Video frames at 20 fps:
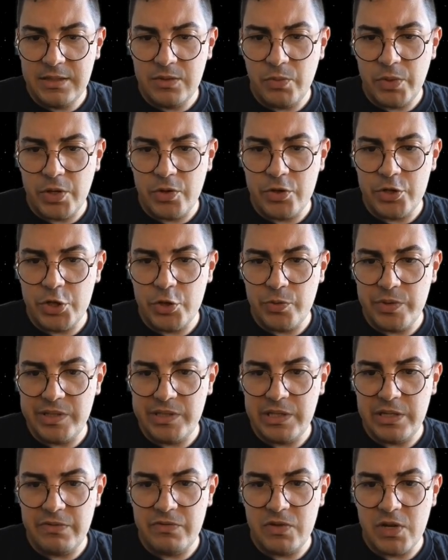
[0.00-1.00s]
We're going to
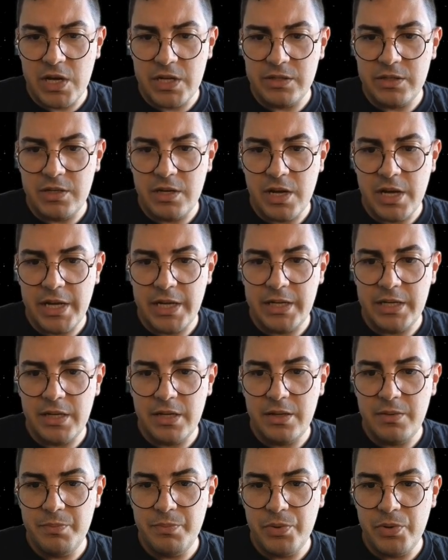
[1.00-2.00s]
receive
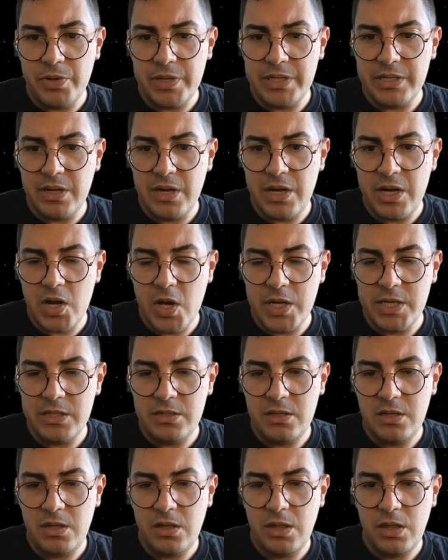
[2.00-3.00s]

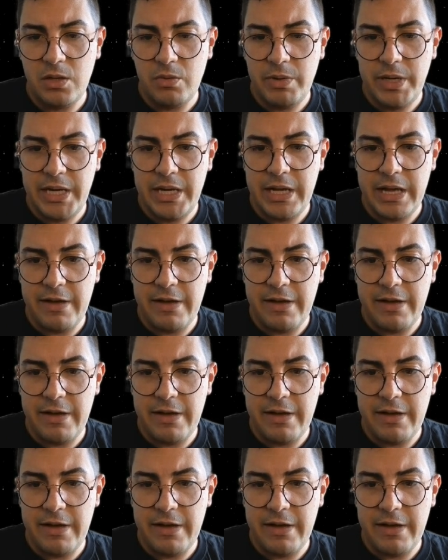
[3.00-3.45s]
99.93